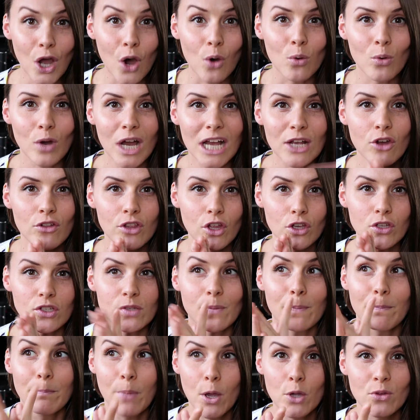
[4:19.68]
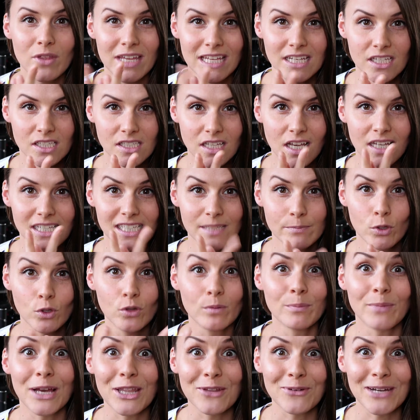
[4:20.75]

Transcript: Oh, I got those both in a size small, by the